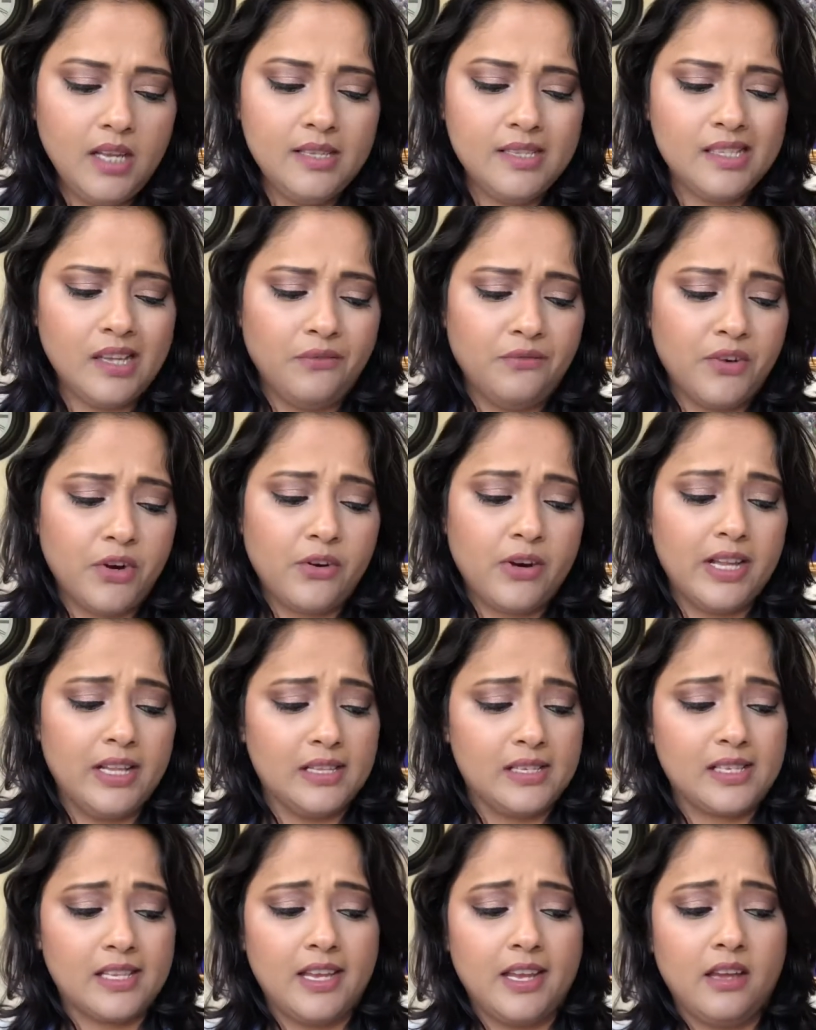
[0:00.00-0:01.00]
somewhere
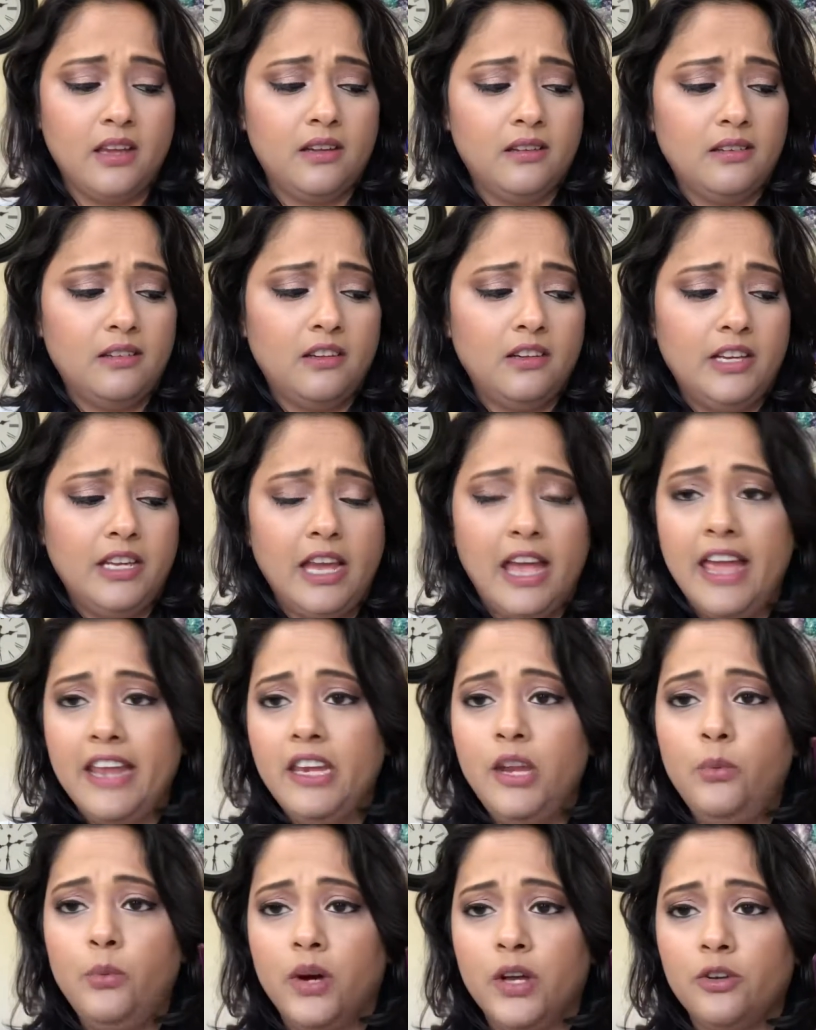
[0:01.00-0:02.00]
else. Like
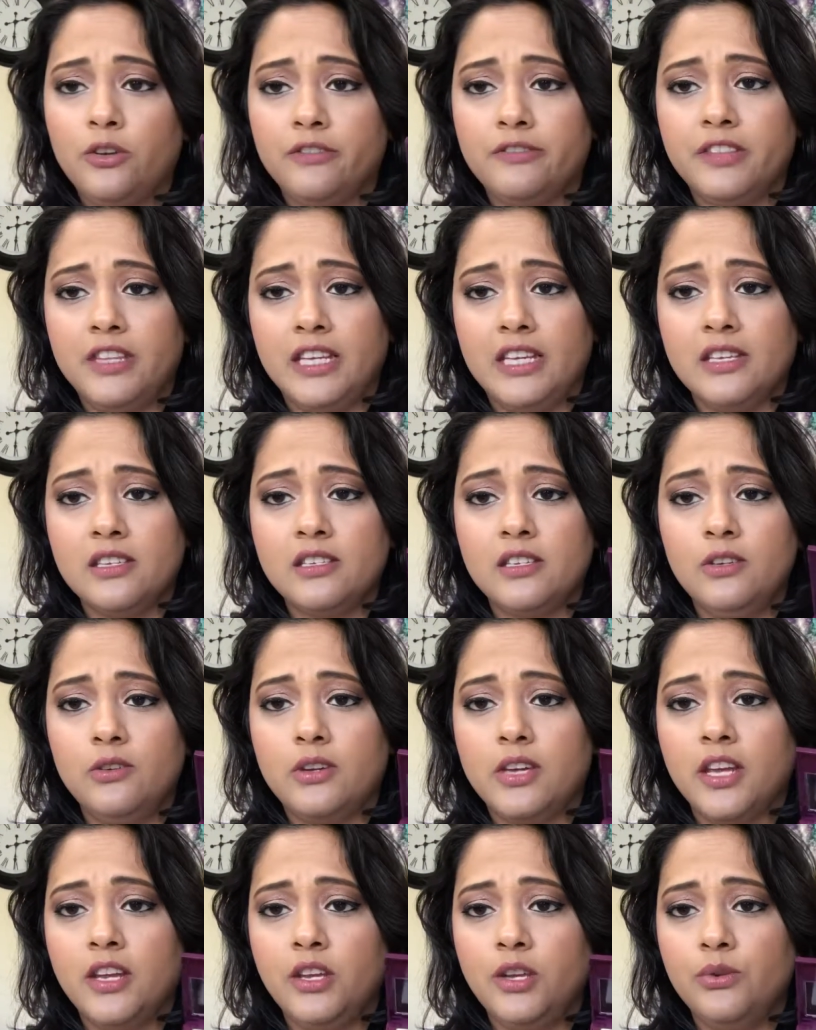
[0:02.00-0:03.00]
any one of these you
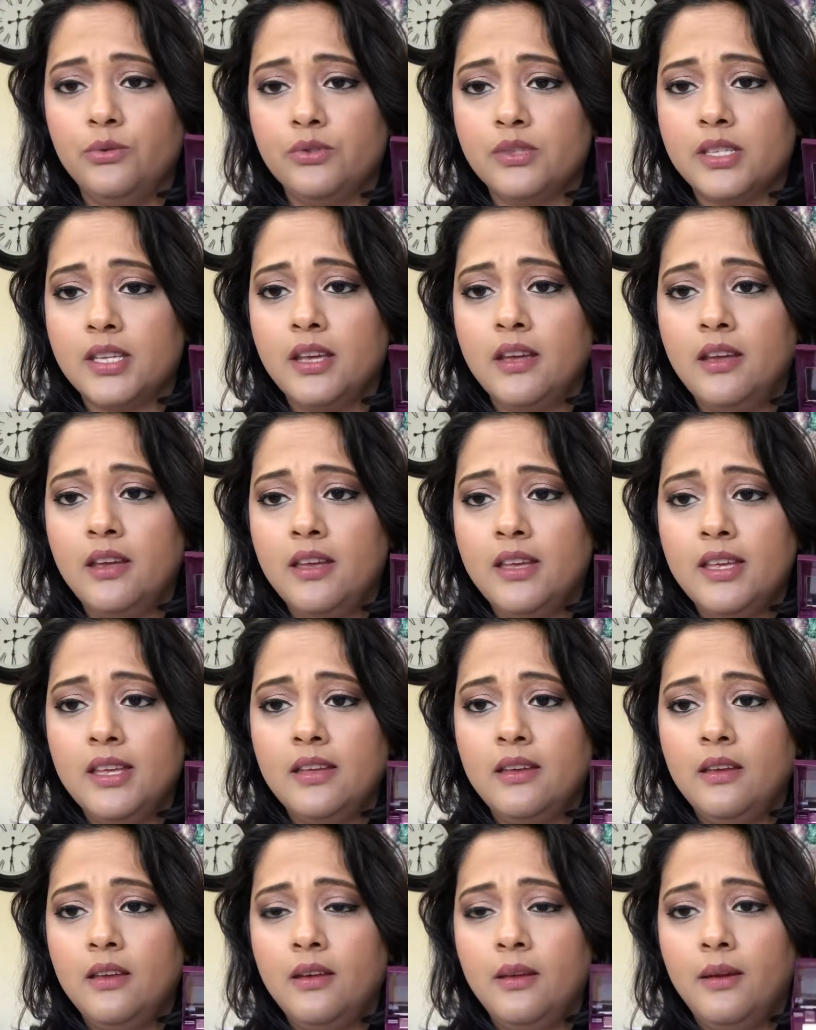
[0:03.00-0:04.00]
can use
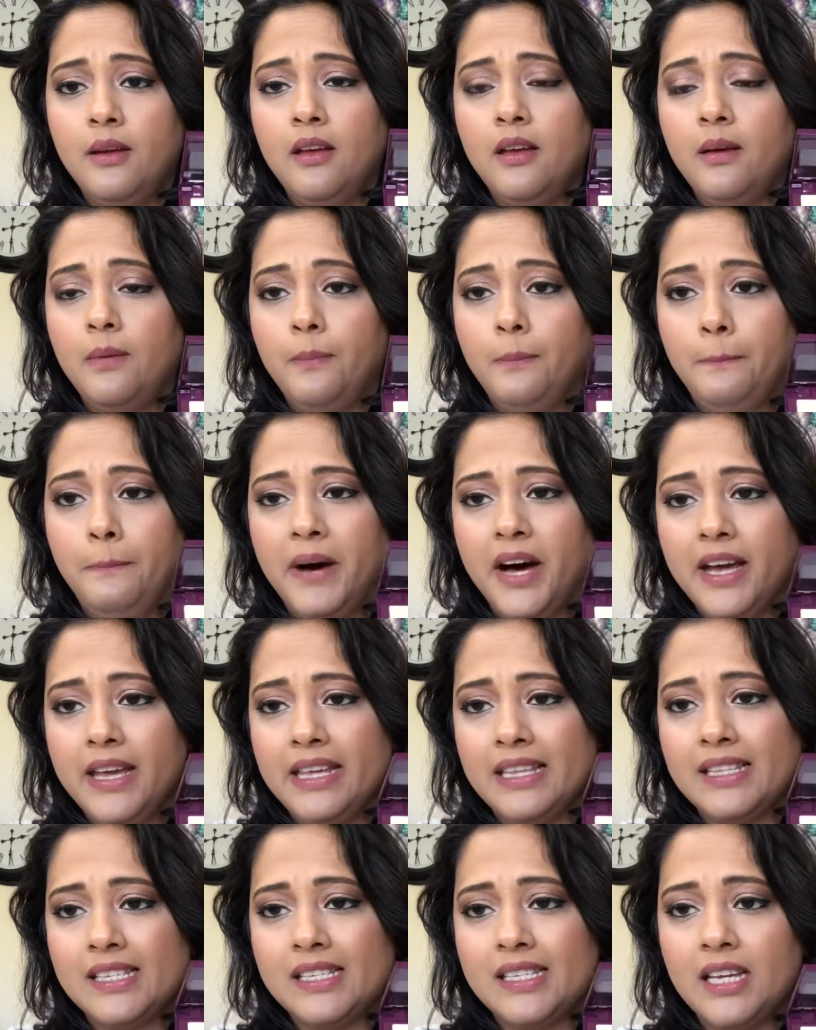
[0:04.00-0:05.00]
by
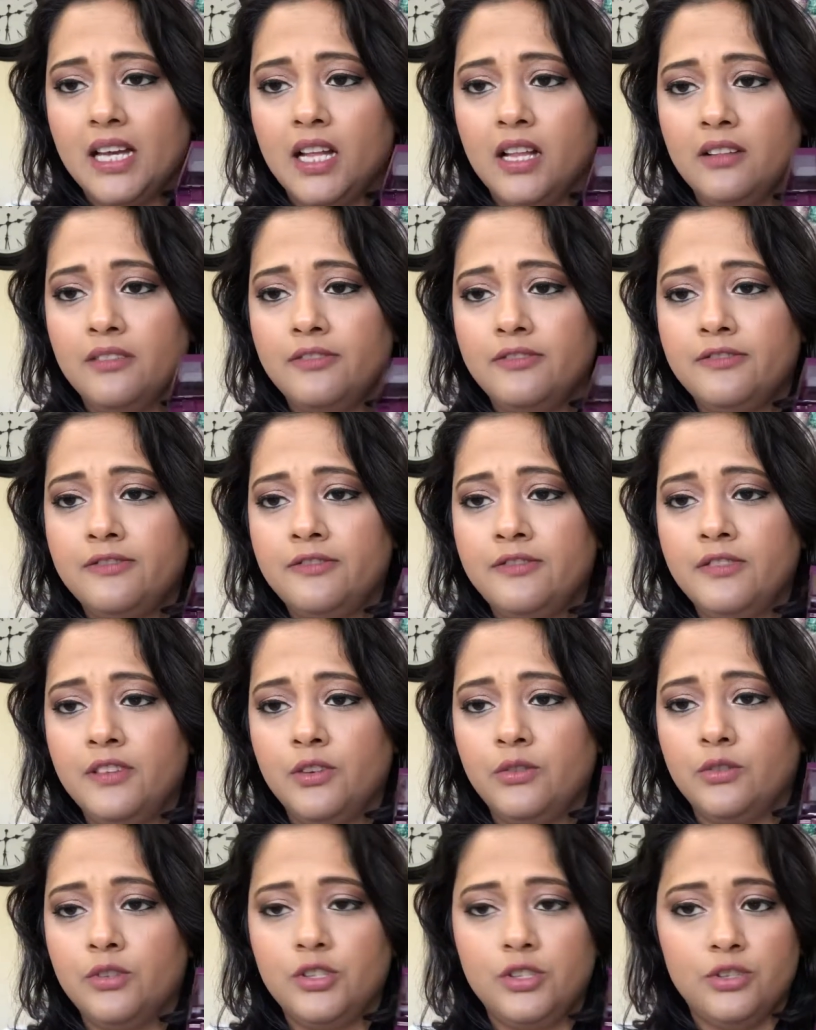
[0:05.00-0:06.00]
itself.
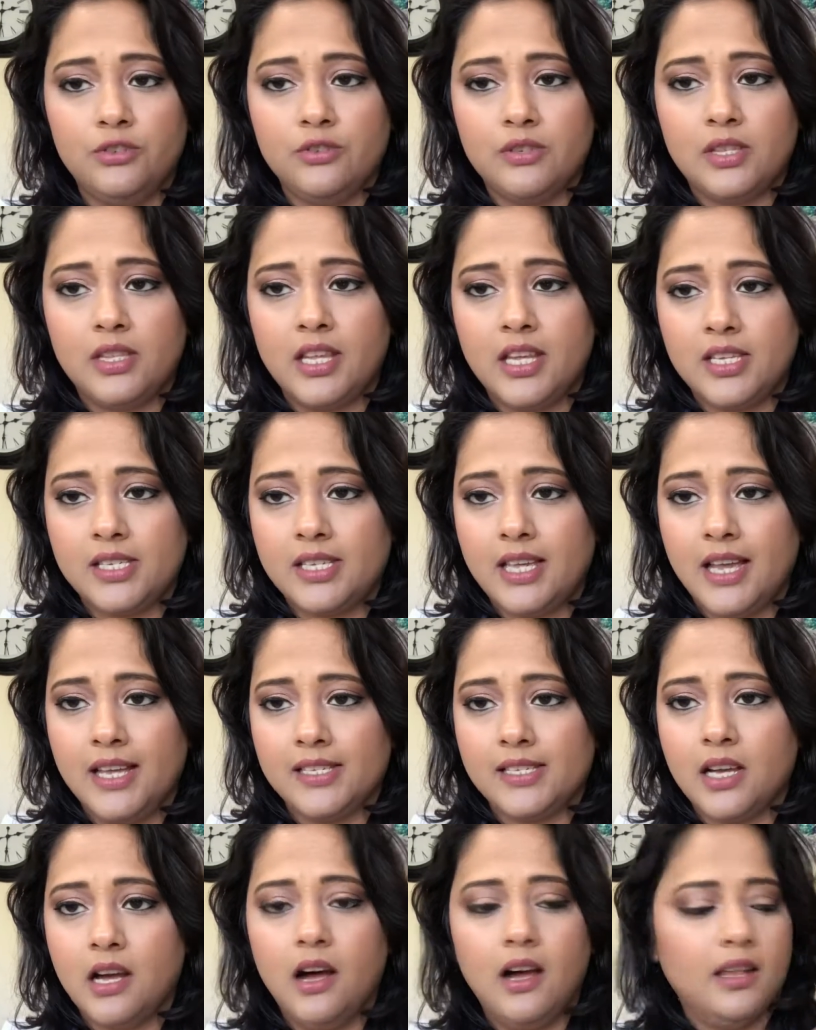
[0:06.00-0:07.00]
You could use this
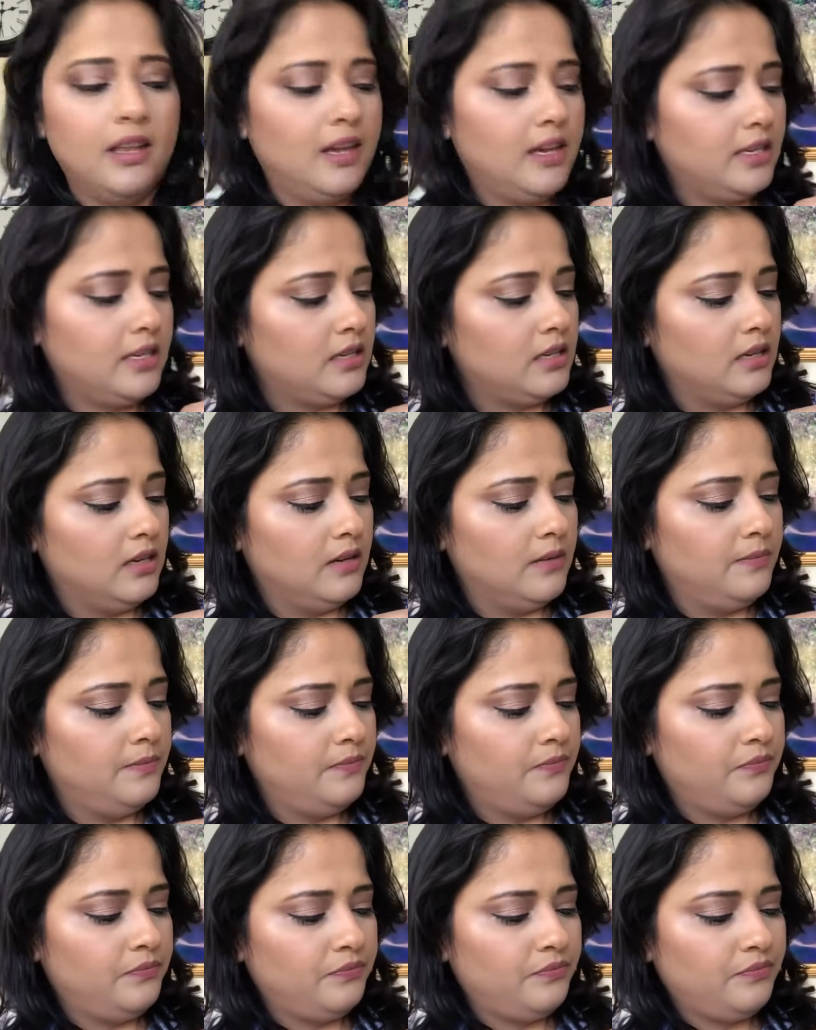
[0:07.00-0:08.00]
as a highlighter,
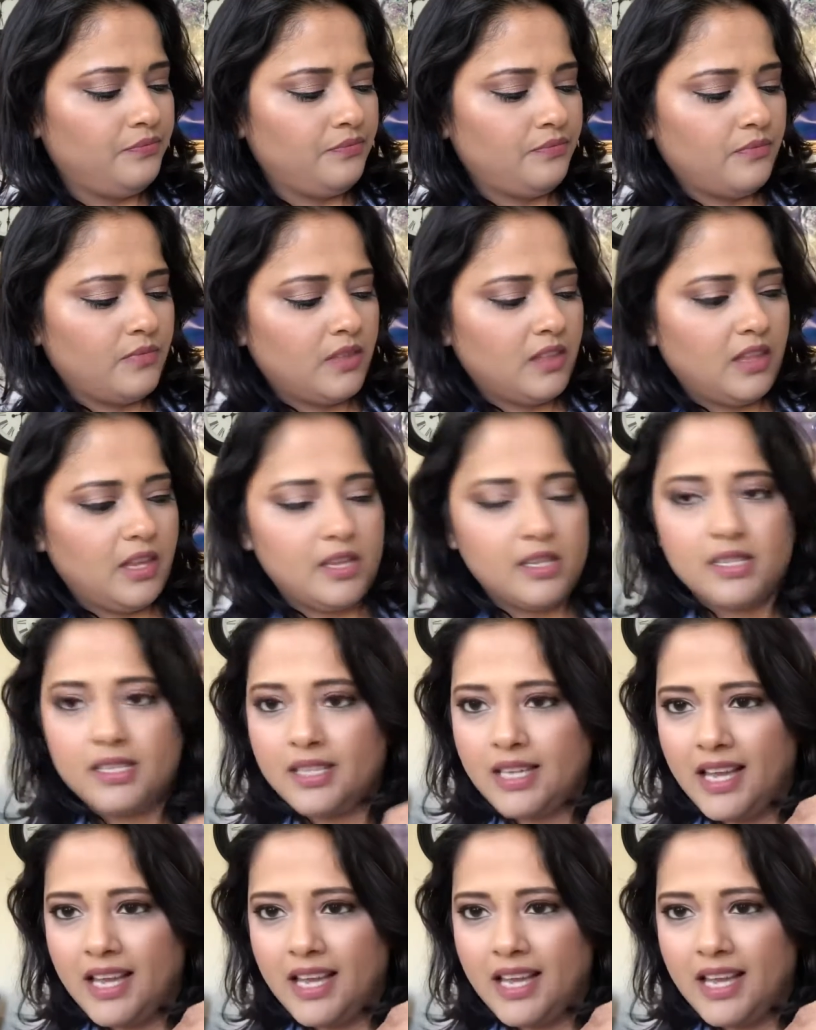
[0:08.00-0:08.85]
this